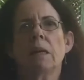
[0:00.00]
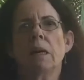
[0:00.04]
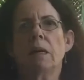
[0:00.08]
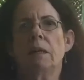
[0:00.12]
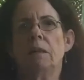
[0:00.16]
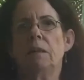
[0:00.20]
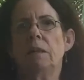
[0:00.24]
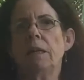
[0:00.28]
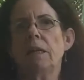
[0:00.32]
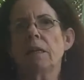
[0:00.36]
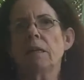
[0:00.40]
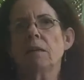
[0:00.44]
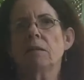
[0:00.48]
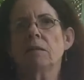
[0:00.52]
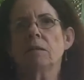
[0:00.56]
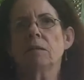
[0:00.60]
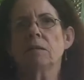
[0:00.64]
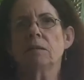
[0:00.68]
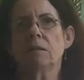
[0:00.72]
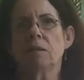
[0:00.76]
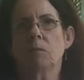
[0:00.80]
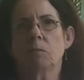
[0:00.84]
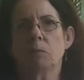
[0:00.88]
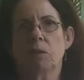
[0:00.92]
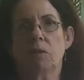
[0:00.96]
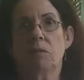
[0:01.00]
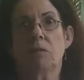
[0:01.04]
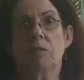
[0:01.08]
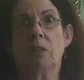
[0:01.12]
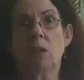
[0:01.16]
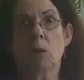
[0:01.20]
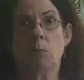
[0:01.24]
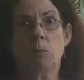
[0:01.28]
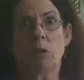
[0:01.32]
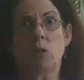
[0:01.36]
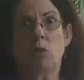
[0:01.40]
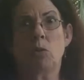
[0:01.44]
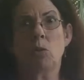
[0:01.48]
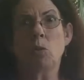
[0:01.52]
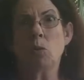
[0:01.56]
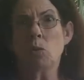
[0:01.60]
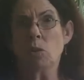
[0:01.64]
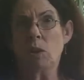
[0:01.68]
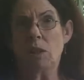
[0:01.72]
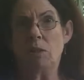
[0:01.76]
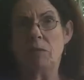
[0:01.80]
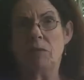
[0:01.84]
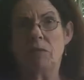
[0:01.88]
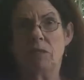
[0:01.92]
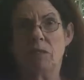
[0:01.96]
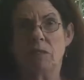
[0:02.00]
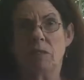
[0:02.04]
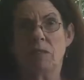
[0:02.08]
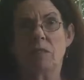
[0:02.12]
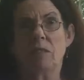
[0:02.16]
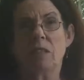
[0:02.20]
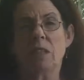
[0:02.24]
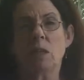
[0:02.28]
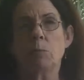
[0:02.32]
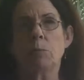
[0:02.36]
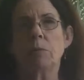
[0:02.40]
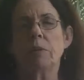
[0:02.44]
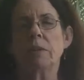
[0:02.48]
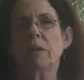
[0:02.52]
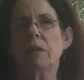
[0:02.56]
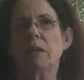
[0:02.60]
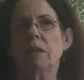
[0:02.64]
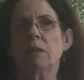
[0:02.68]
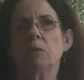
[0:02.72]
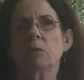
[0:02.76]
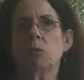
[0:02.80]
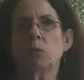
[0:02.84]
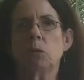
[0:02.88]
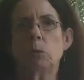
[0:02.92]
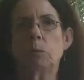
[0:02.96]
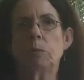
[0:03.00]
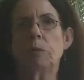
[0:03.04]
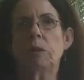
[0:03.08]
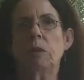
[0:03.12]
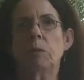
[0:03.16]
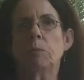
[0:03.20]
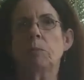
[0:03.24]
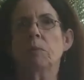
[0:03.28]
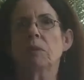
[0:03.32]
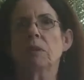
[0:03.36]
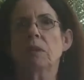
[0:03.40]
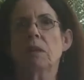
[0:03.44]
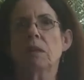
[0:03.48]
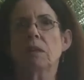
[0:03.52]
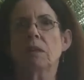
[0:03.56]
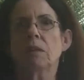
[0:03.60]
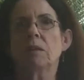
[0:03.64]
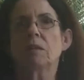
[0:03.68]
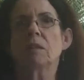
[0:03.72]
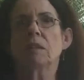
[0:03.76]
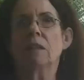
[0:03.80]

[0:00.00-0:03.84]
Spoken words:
And now, with so much good evidence coming out through people like